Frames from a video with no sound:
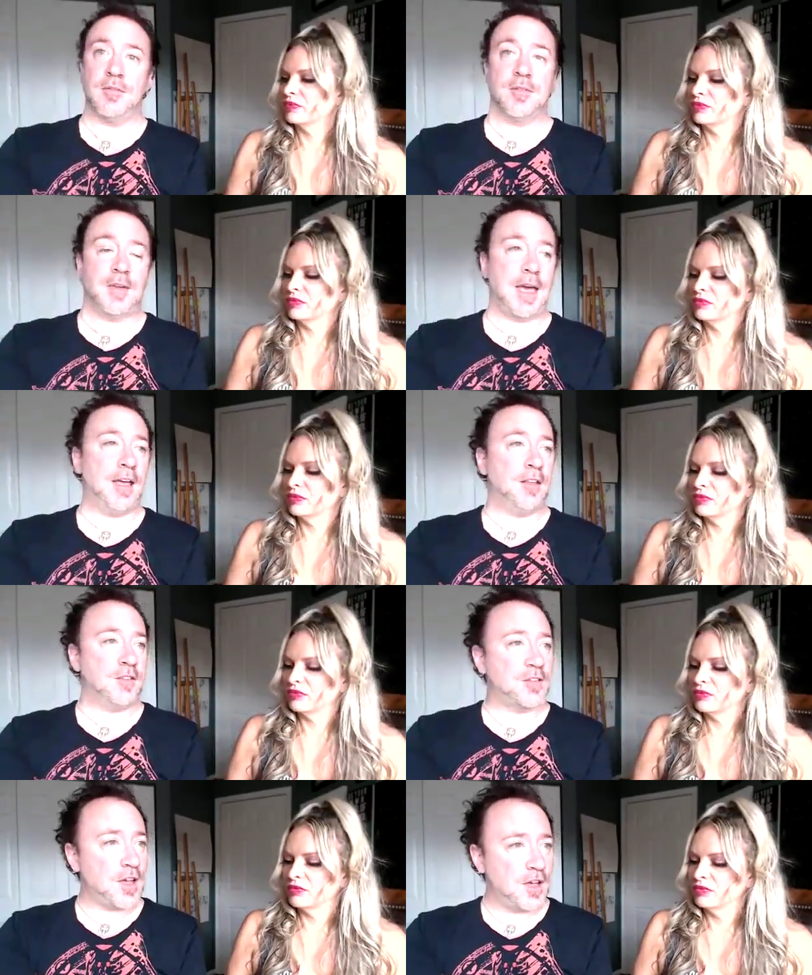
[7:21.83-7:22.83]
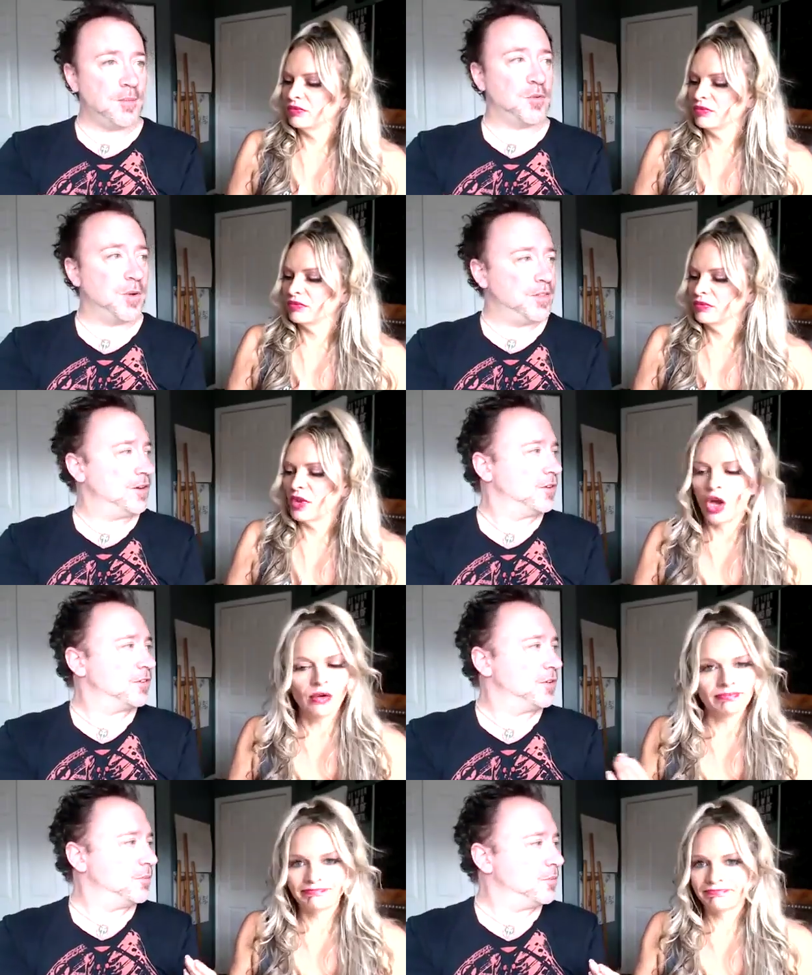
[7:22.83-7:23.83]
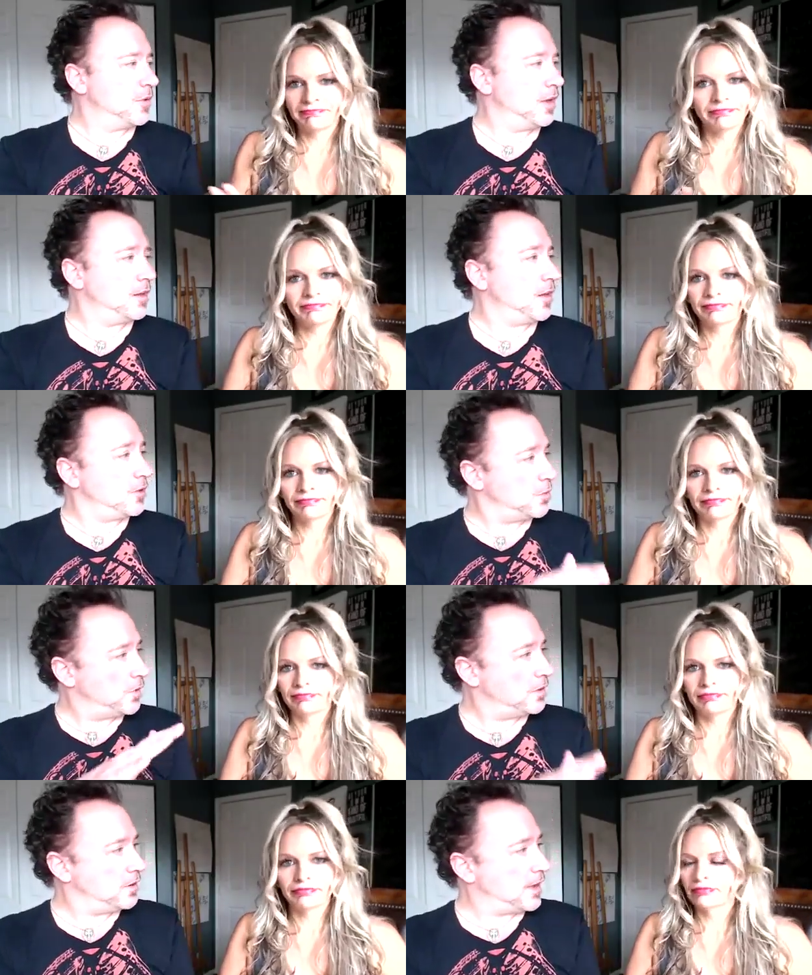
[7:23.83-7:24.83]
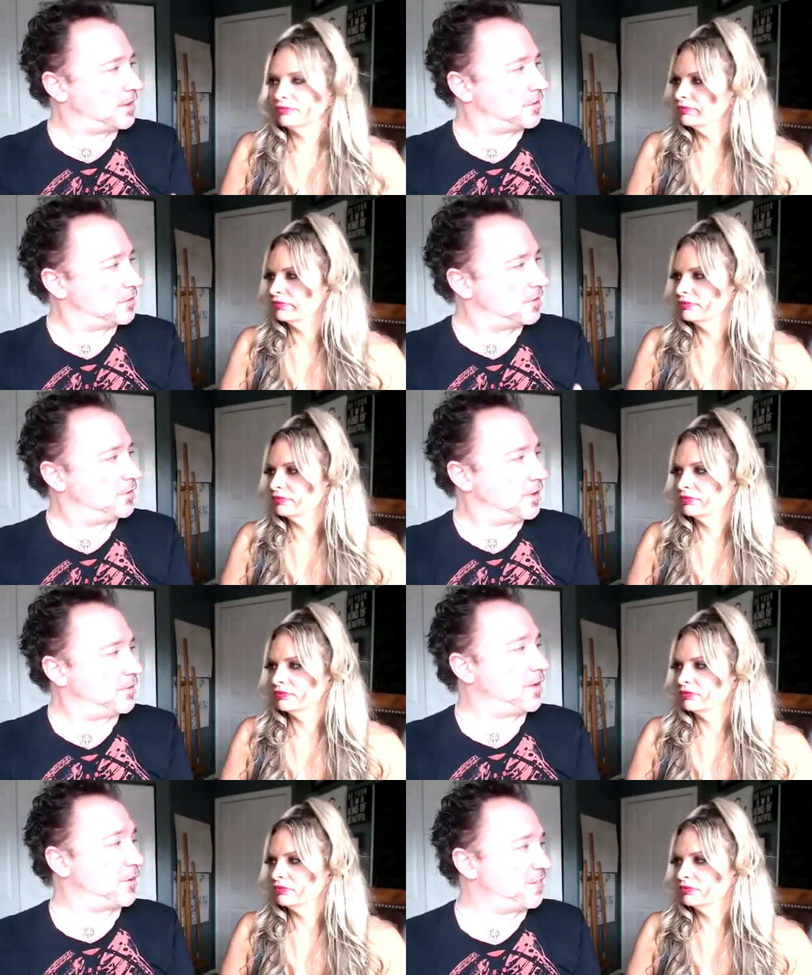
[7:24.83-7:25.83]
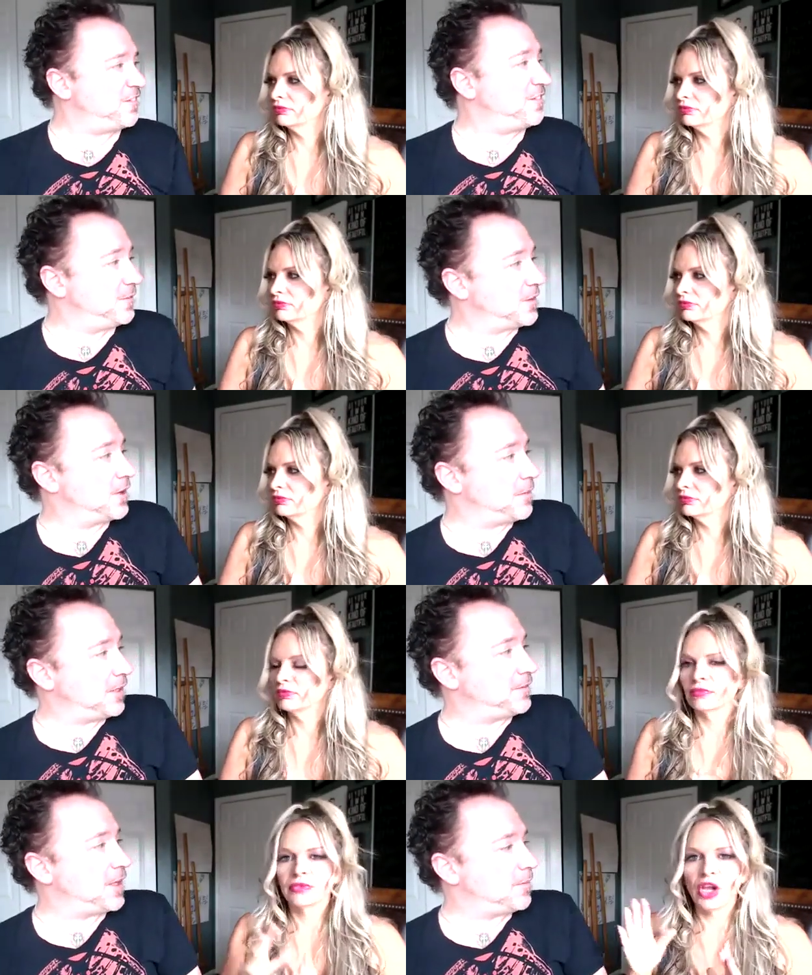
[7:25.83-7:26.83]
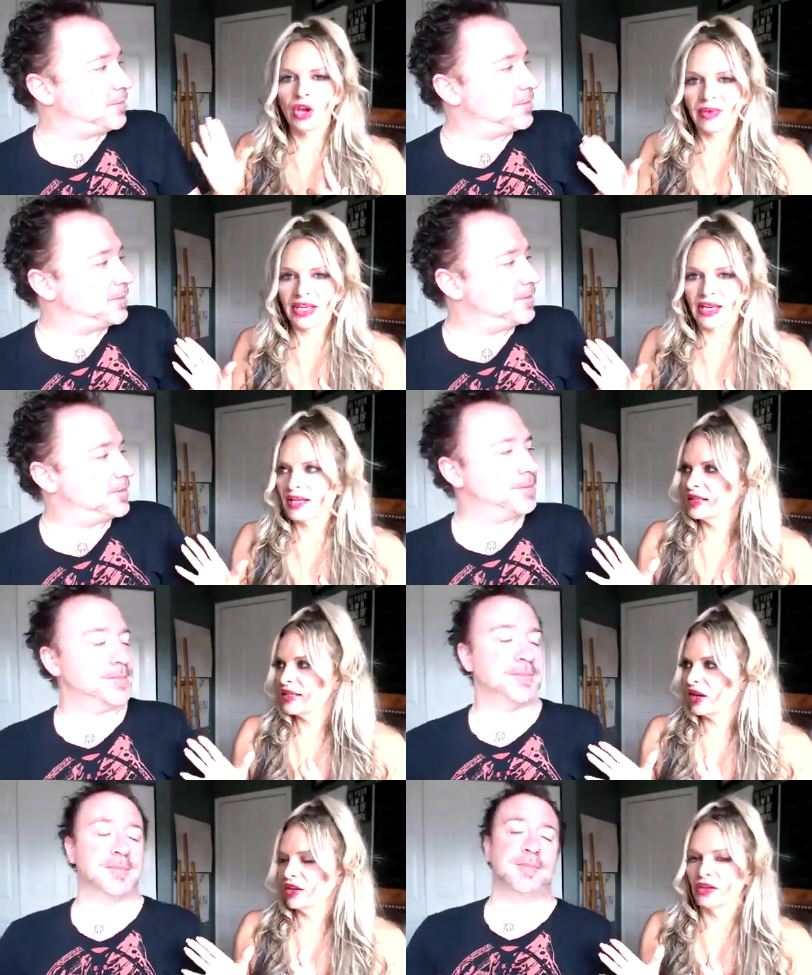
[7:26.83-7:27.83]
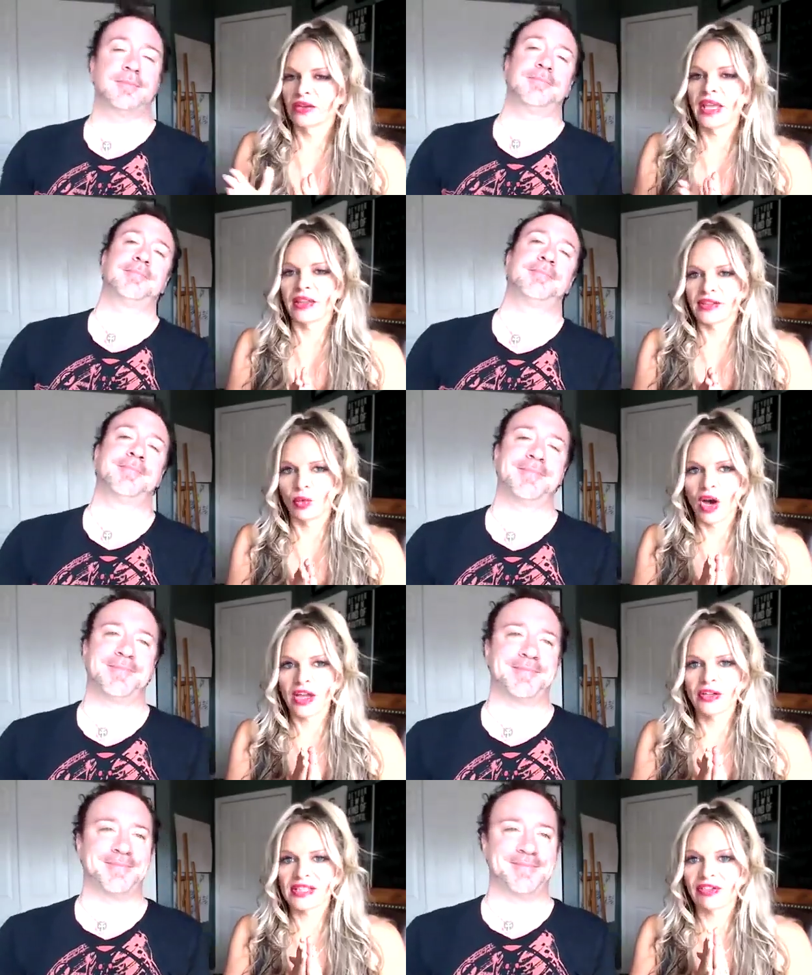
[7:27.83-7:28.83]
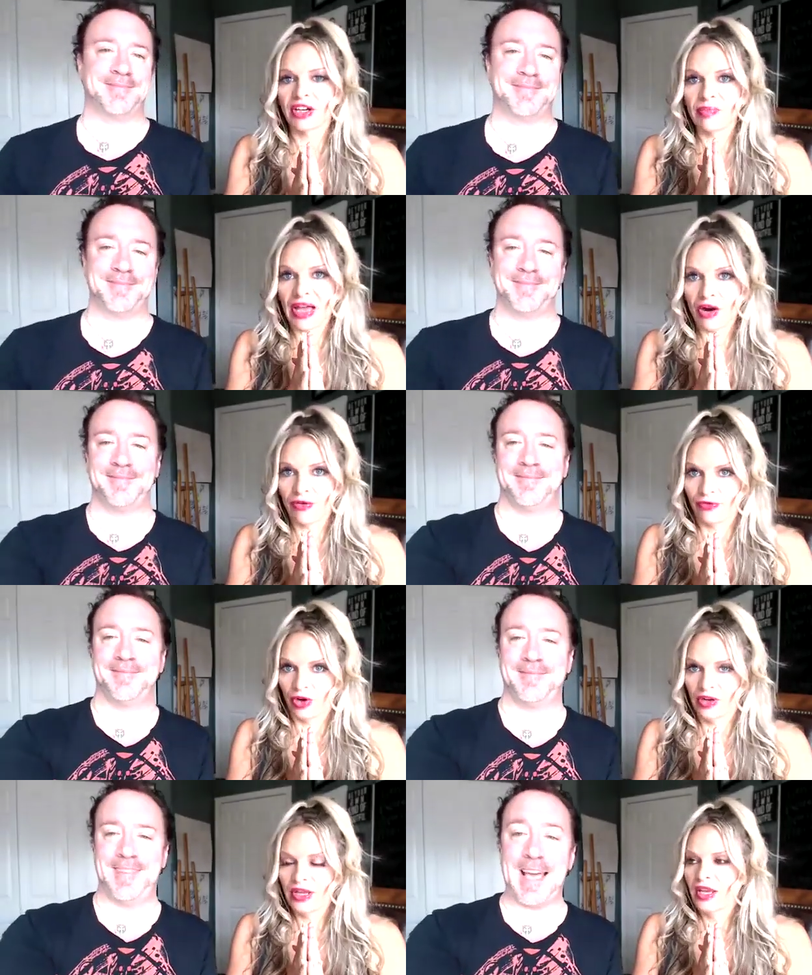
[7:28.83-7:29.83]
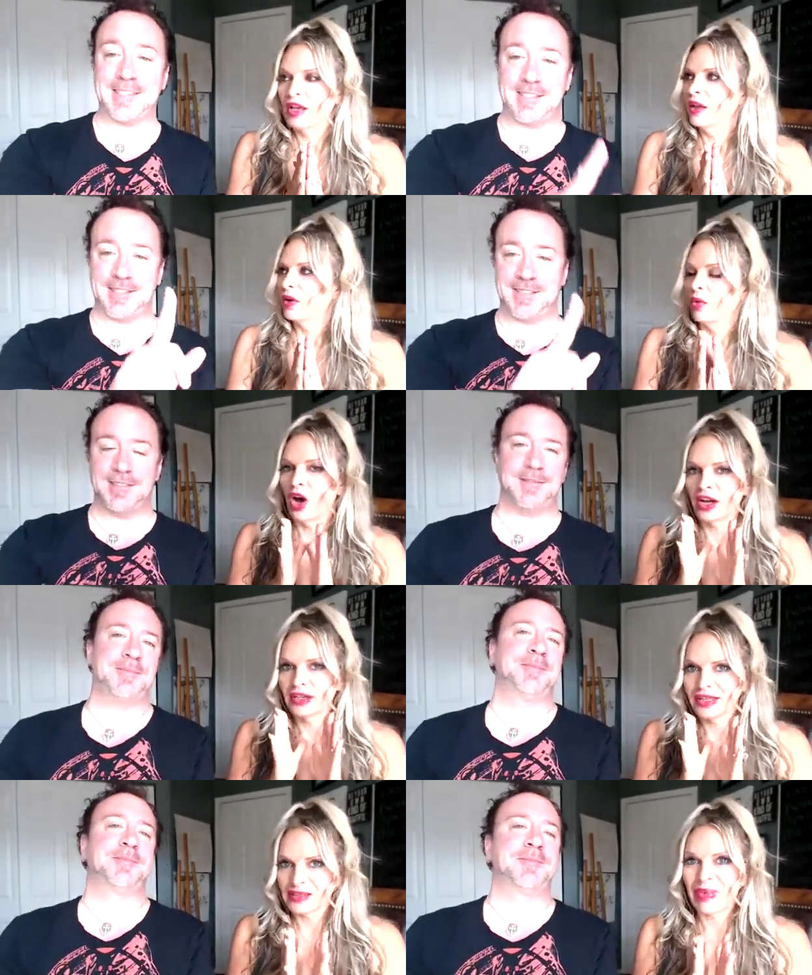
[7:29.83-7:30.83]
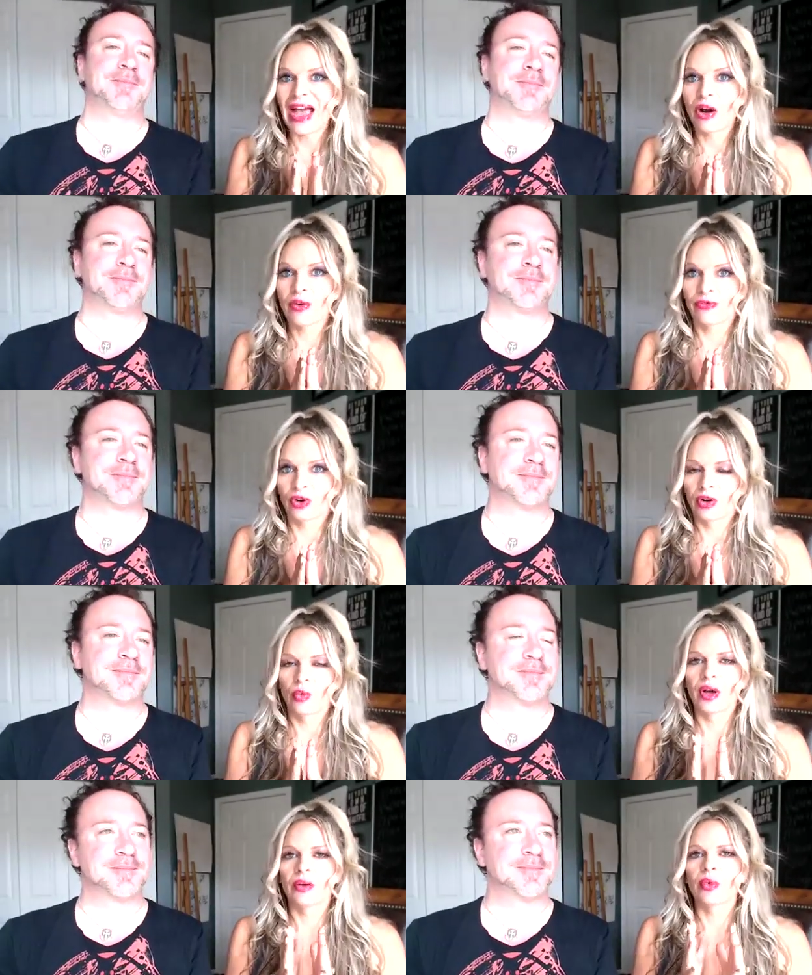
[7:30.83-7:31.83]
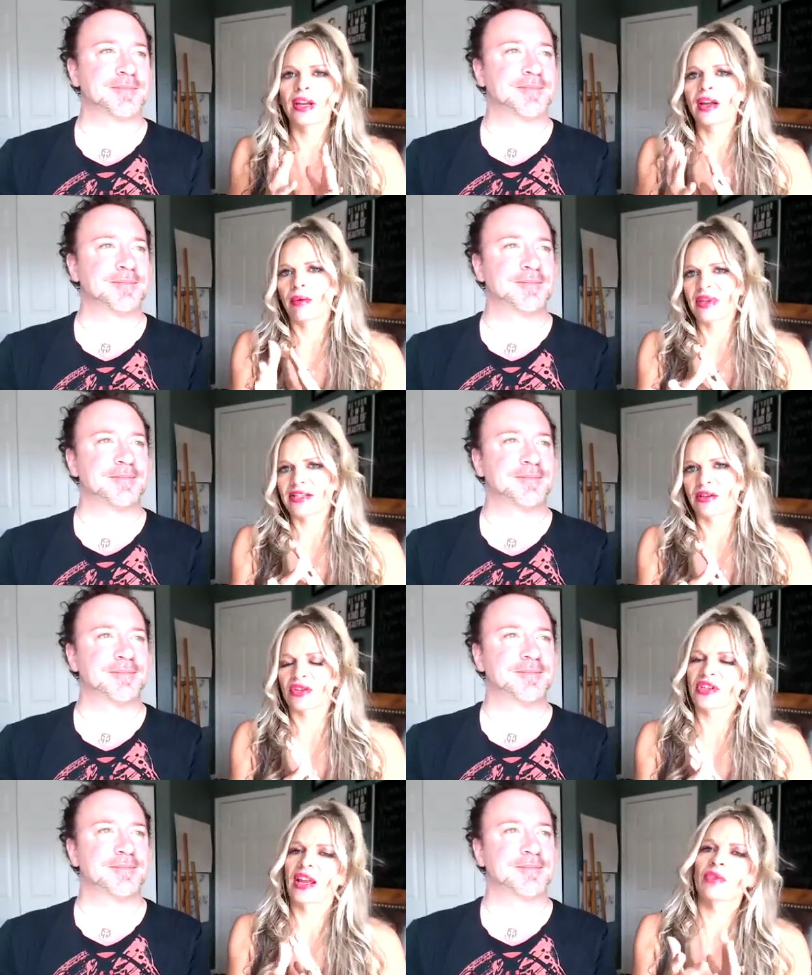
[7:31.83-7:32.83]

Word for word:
Speaker 1: has times when there's nope. some uh, no when yes. Have you ever done a belly flop? No,
Speaker 2: because I can tell you, yes, the water is very powerful. Yes. The water is powerful. What we misunderstand,